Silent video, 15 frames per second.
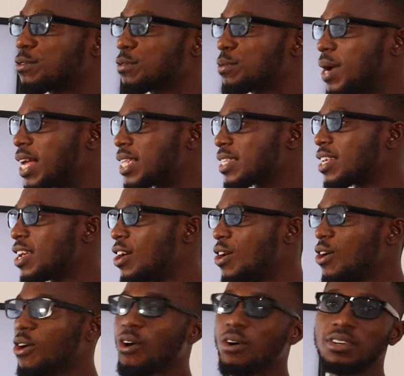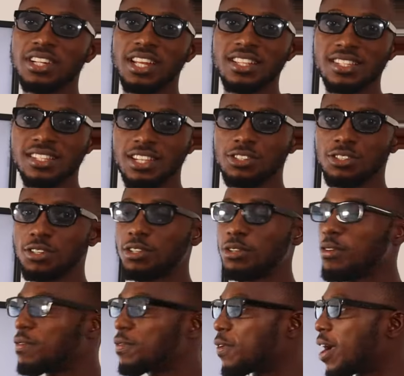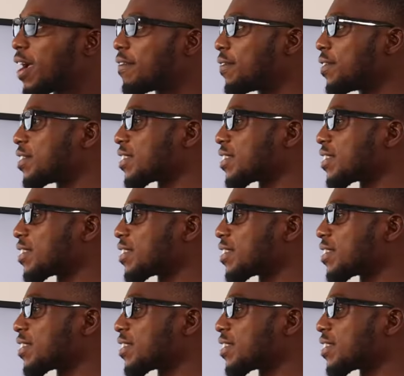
to as condensation. You know, for every